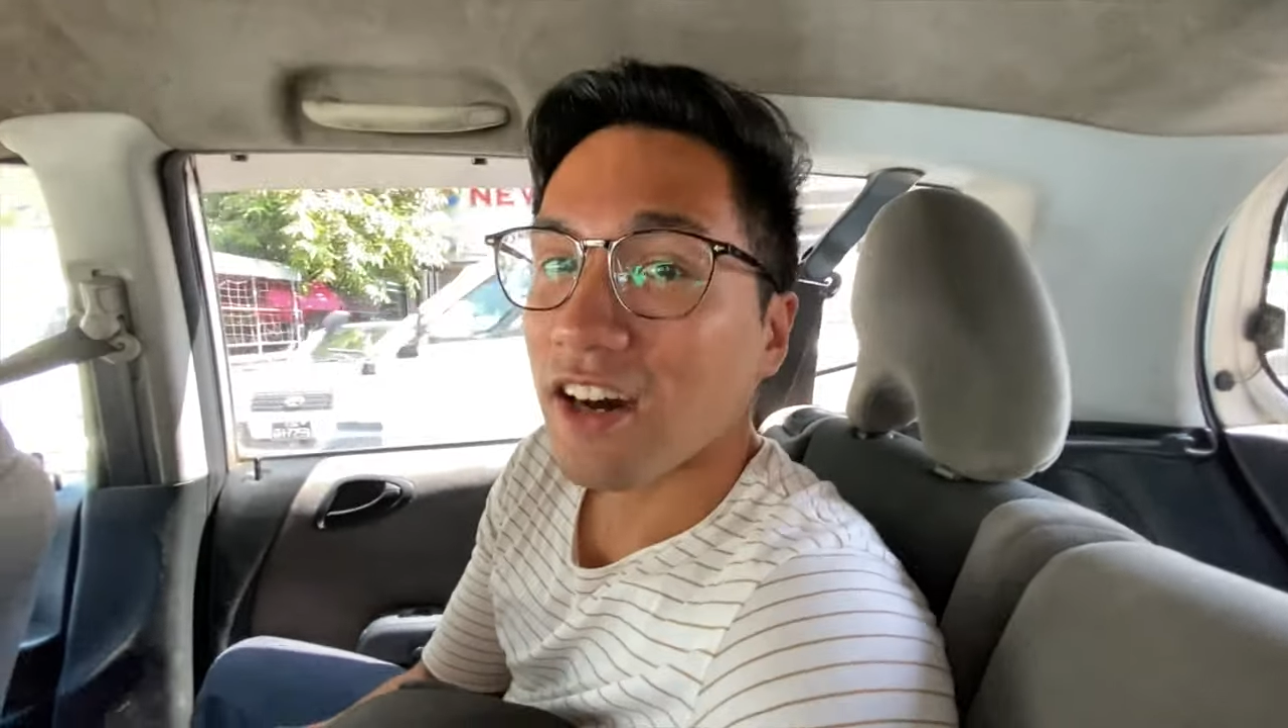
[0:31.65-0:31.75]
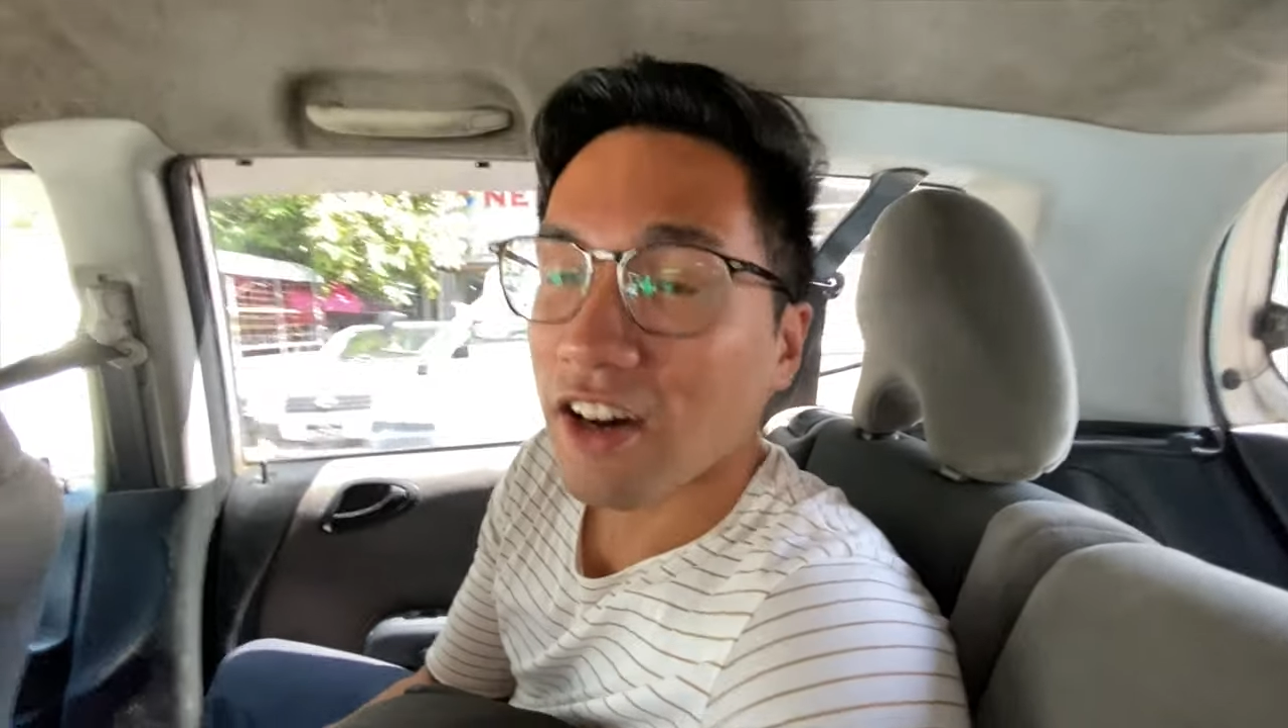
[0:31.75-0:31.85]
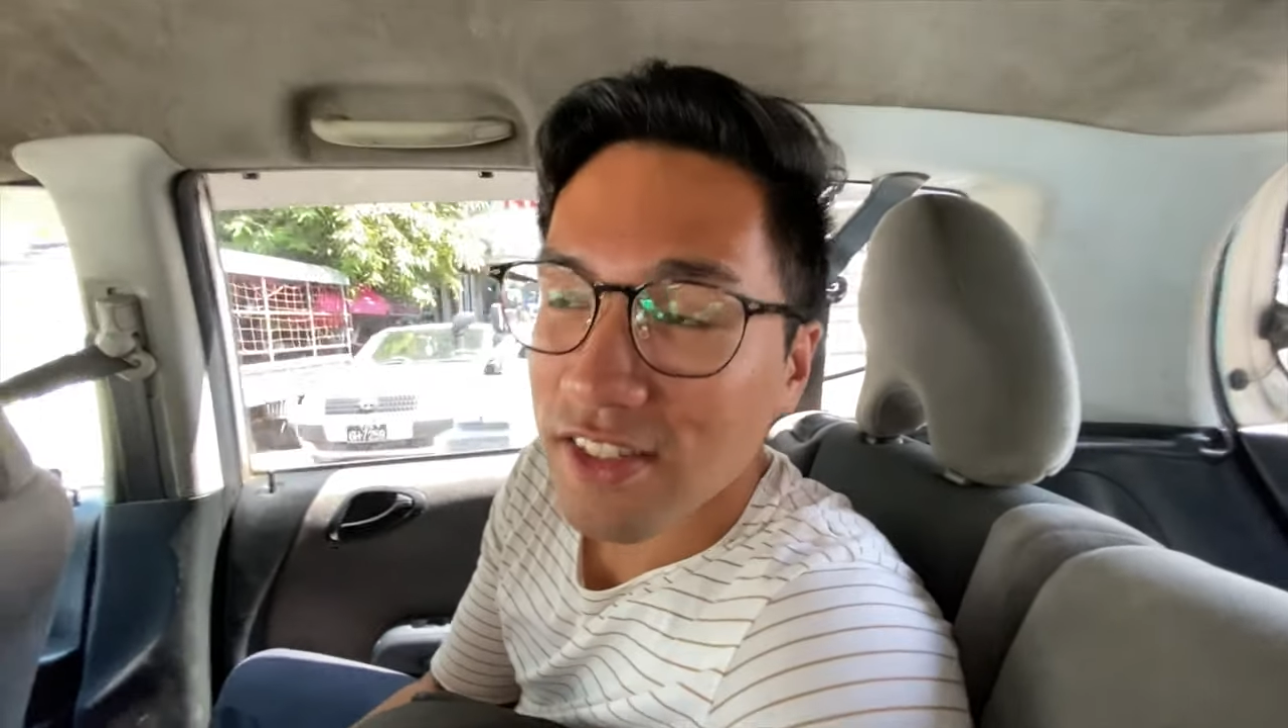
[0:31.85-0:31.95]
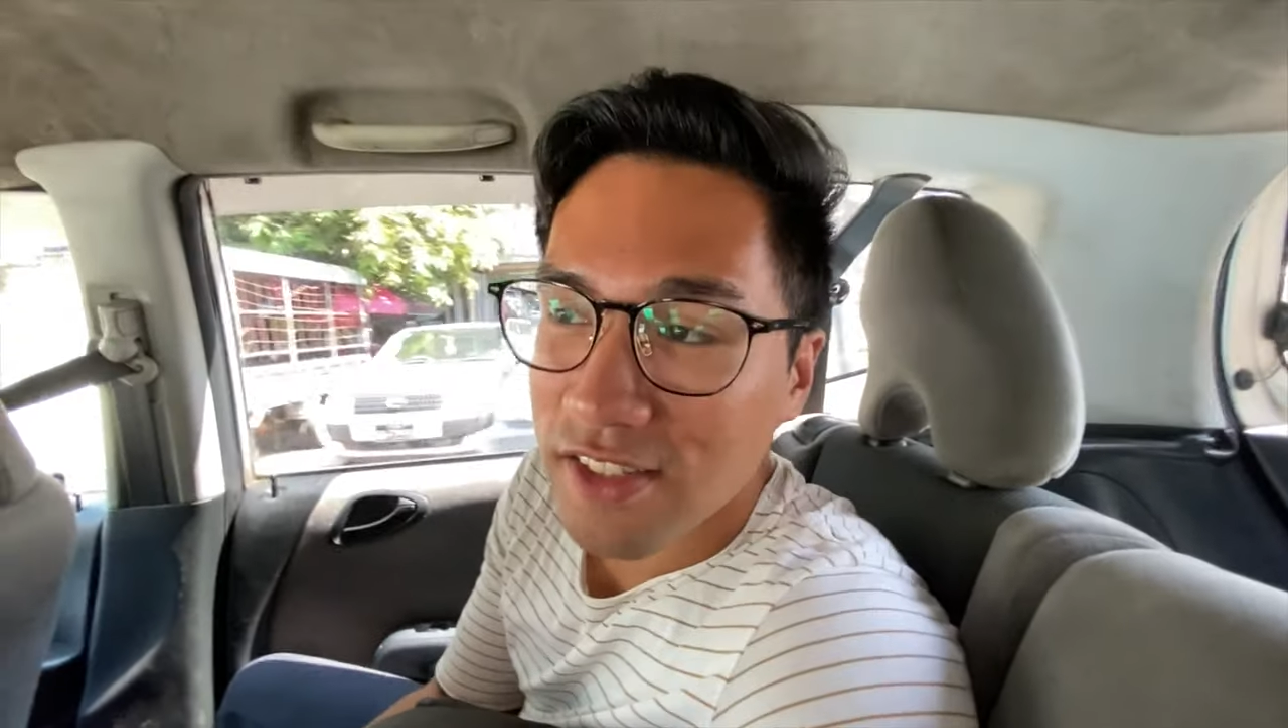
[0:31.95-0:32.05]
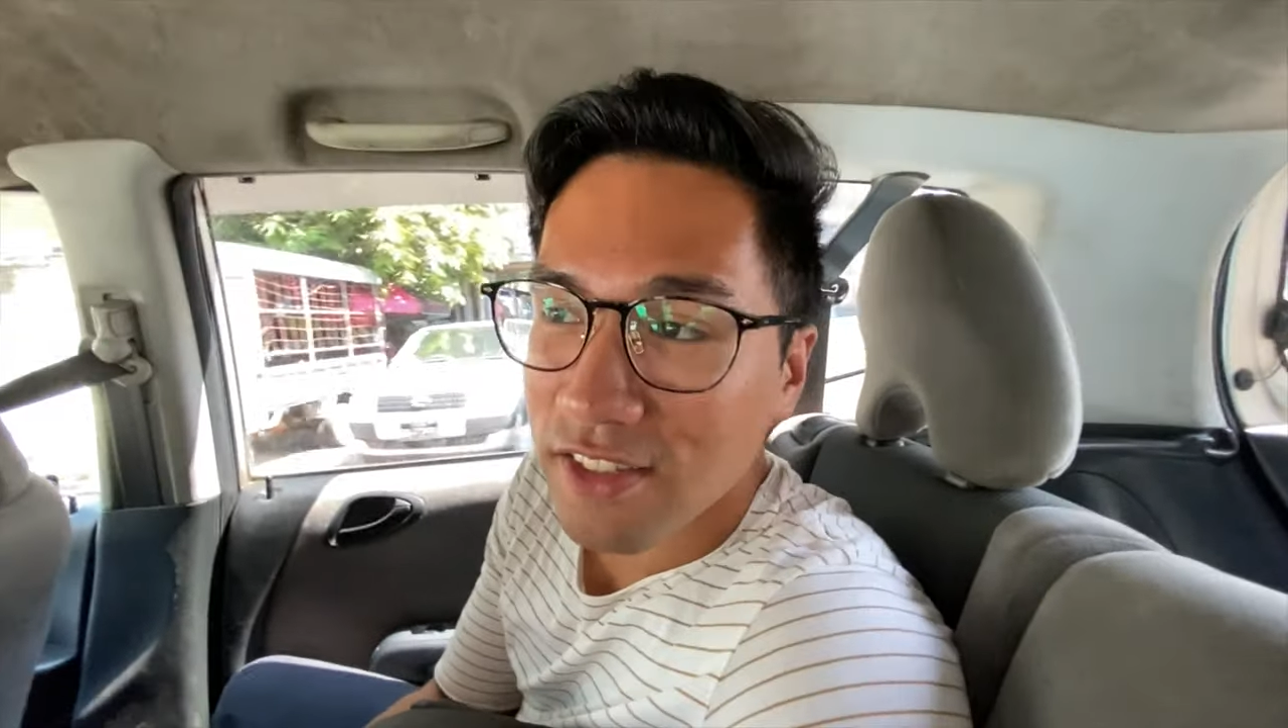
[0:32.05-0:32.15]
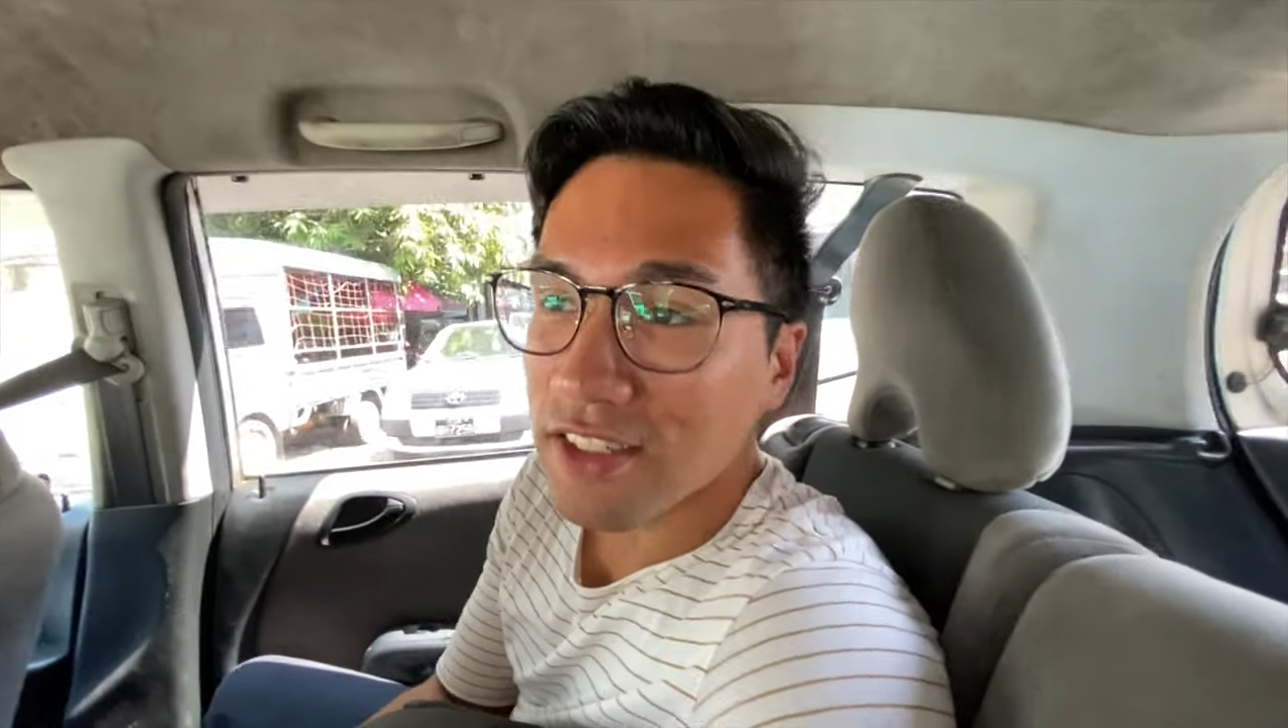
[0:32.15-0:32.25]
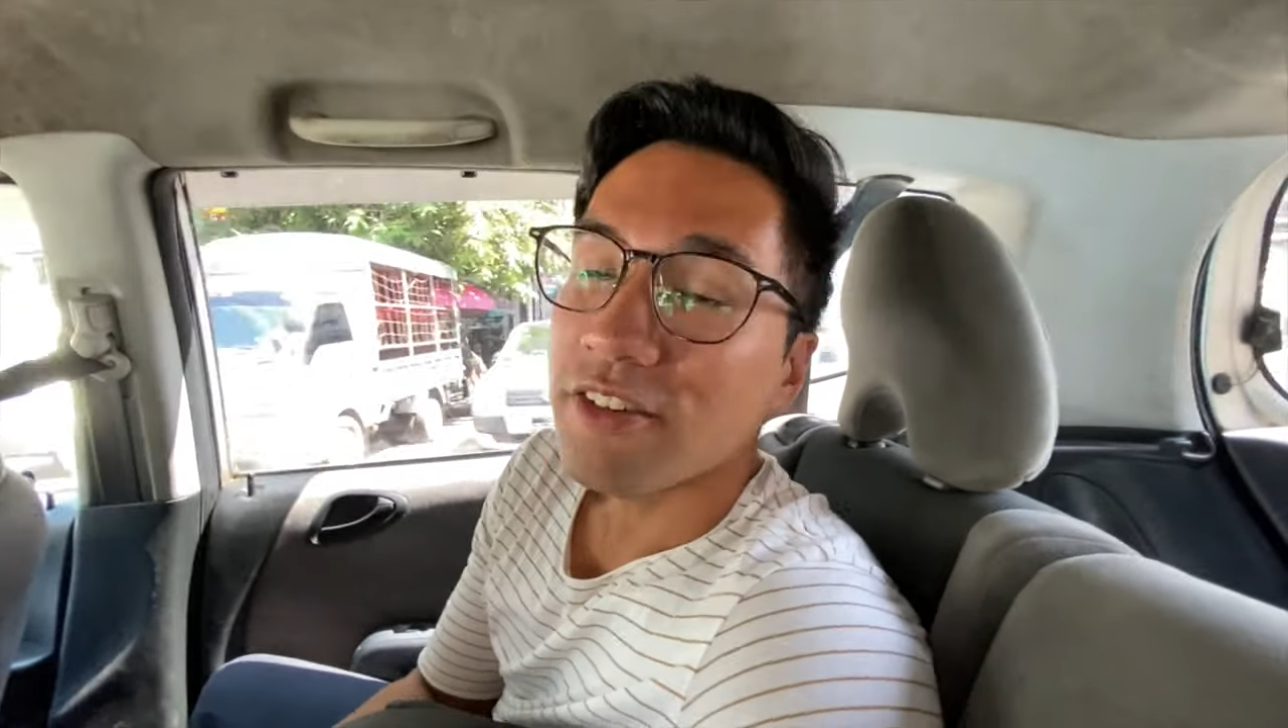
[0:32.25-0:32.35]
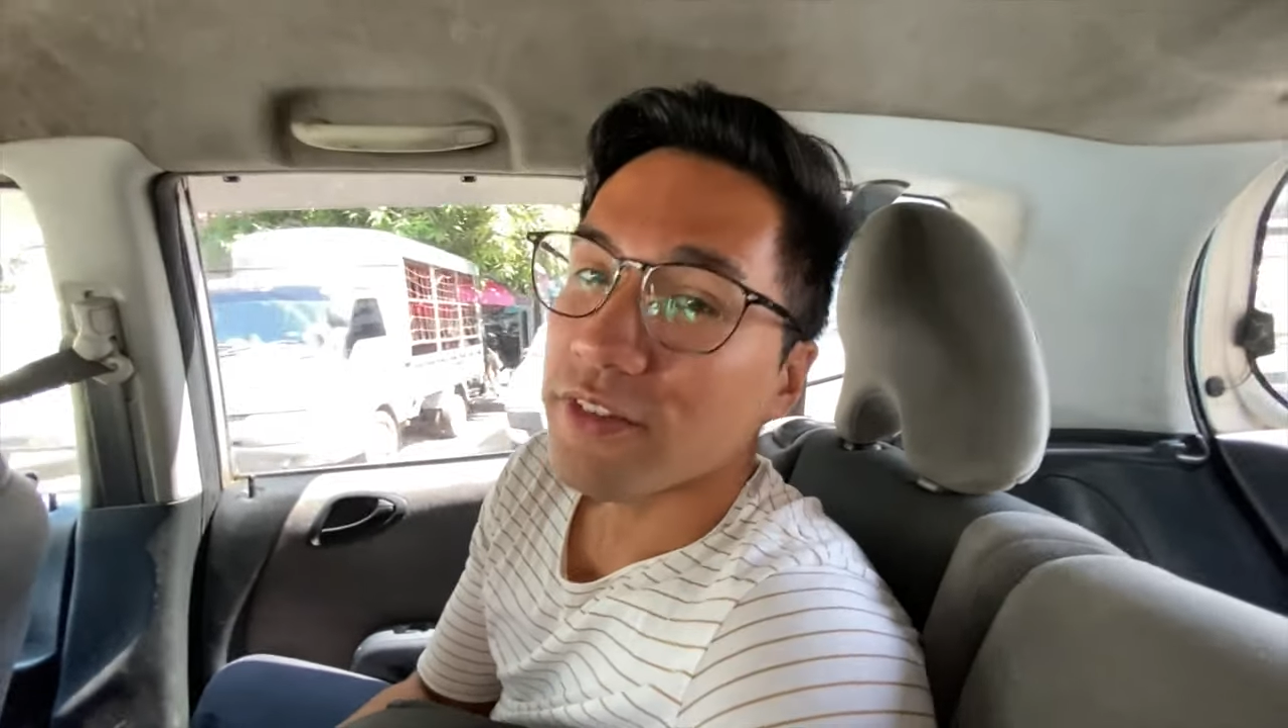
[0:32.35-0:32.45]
Hostel.